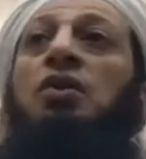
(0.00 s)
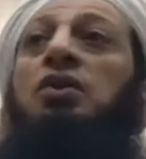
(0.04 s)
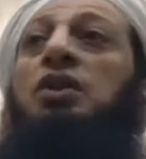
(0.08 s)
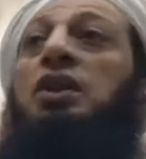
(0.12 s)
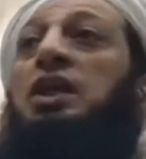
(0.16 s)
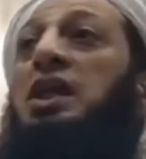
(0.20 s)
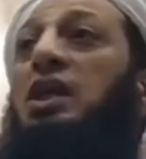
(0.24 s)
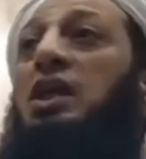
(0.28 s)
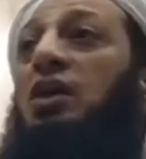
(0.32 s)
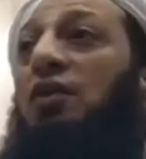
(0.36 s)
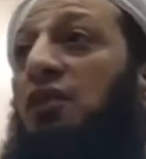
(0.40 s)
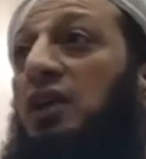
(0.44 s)
On
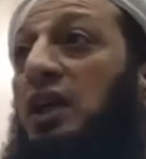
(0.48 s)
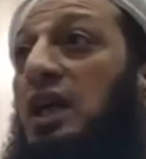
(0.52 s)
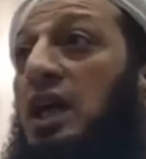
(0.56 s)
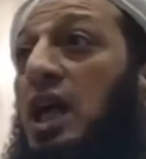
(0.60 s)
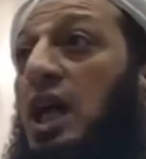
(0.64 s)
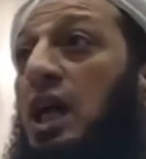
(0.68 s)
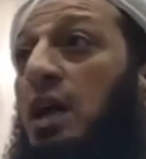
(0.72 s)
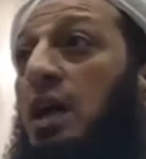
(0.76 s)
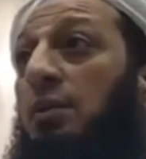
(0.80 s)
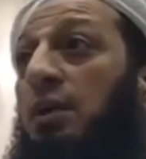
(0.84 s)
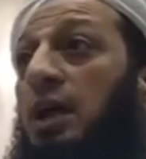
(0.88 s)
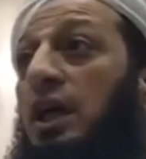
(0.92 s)
the day of
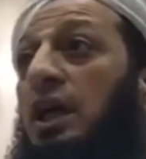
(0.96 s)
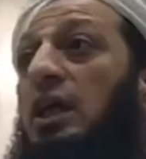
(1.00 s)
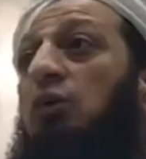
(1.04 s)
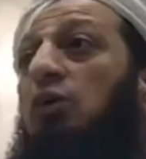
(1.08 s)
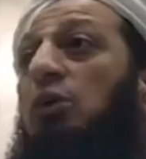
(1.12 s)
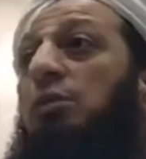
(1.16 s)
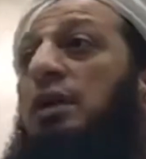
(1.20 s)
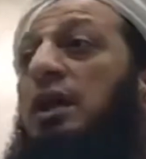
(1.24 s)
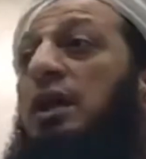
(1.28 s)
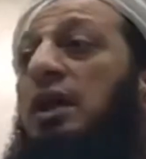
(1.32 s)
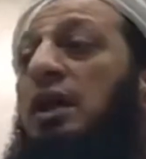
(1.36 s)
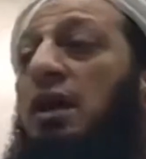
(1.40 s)
Qiyamah, he
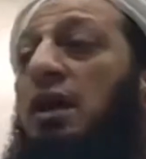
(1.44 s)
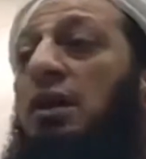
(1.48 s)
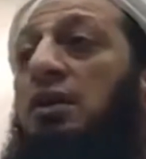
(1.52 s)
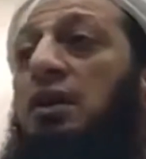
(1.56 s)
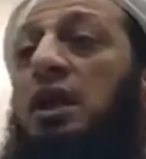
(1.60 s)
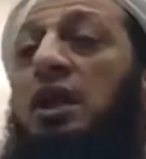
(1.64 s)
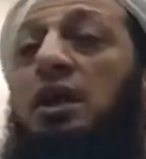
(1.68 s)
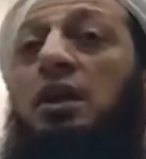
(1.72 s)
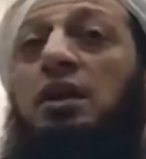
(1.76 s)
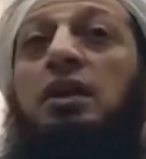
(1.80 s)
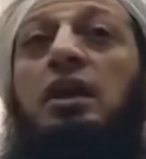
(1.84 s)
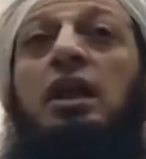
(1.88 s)
will be
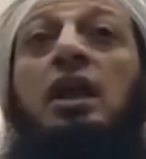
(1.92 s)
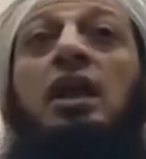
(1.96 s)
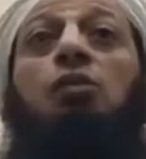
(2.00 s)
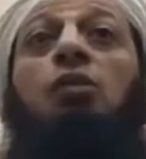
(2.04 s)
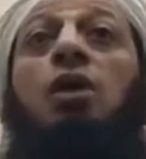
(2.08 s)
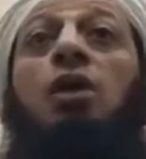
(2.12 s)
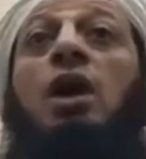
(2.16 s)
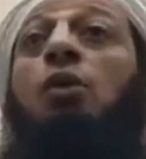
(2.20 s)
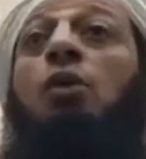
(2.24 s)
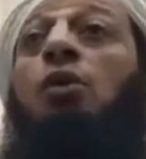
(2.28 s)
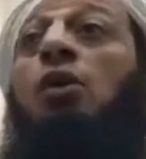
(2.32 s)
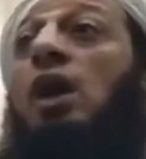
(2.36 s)
carrying the
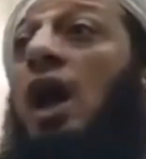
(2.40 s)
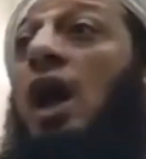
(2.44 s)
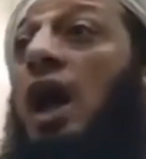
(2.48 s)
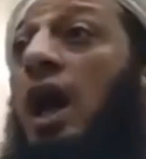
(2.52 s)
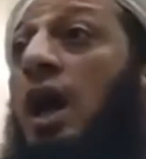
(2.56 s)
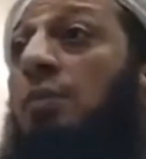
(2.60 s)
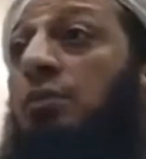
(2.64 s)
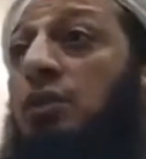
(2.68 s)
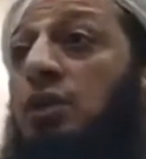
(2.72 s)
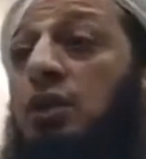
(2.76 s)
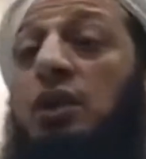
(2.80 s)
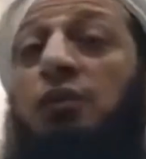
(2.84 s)
liwa'ul
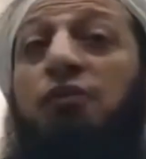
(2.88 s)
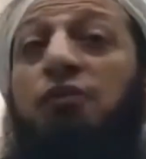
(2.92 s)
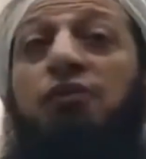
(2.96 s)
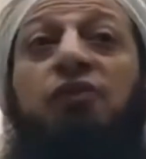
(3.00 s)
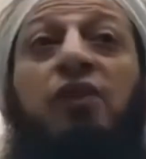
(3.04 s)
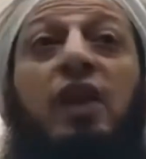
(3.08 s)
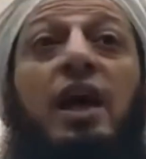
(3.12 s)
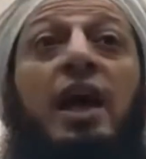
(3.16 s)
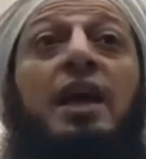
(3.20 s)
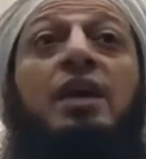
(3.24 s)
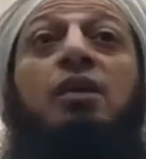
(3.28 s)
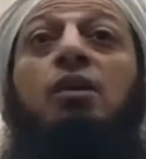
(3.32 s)
hamd, the
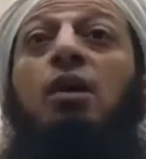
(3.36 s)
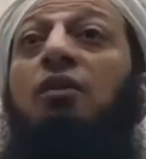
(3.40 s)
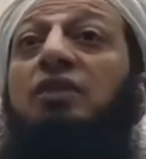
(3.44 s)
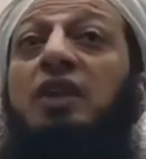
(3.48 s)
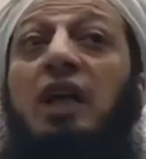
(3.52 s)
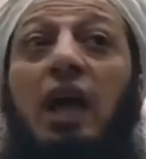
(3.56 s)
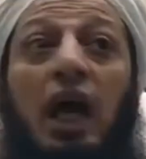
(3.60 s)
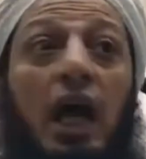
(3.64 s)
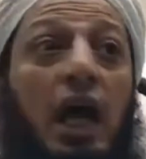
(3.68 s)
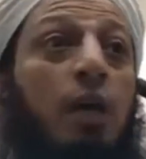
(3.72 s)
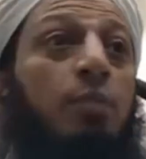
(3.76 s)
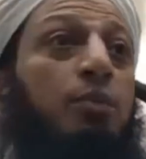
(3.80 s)
flag
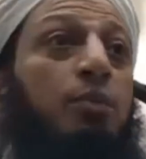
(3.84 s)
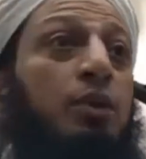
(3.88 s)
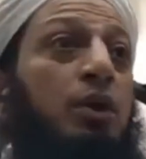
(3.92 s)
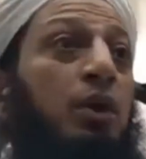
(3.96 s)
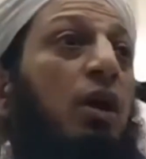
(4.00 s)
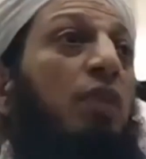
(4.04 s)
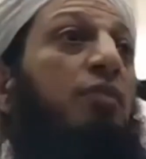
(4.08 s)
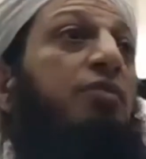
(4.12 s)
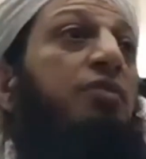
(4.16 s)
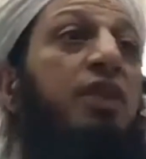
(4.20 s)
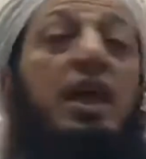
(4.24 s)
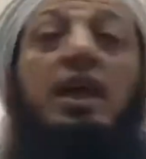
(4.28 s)
of the
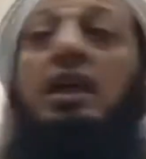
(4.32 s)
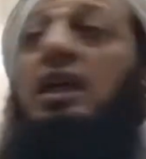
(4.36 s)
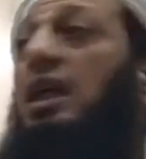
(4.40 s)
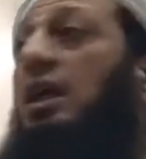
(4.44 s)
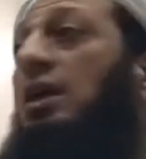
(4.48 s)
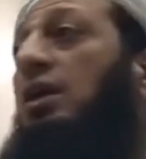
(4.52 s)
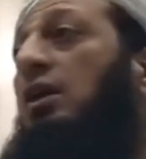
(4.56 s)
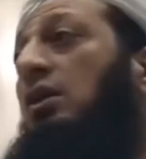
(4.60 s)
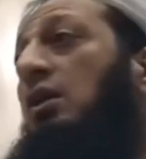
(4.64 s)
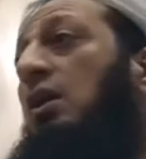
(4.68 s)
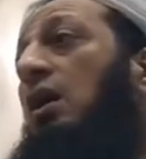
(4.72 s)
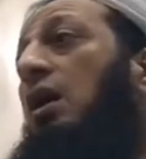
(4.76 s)
hamd, of
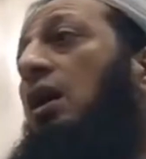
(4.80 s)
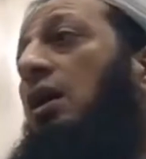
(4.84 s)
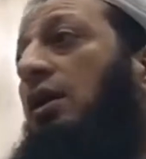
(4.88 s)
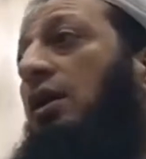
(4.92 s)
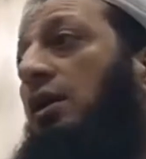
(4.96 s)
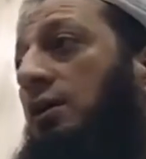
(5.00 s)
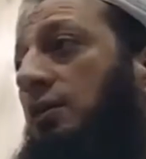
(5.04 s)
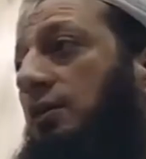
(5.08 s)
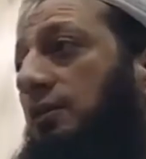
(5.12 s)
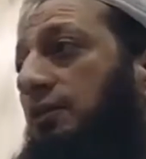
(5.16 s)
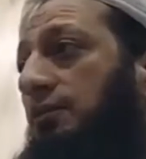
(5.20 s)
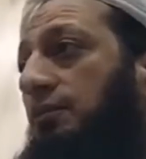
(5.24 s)
thanking
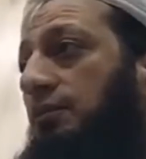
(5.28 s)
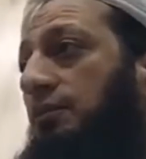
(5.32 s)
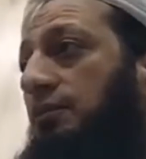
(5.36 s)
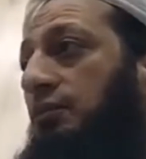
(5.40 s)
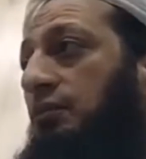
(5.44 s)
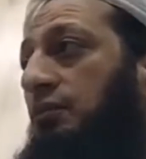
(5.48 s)
Allah.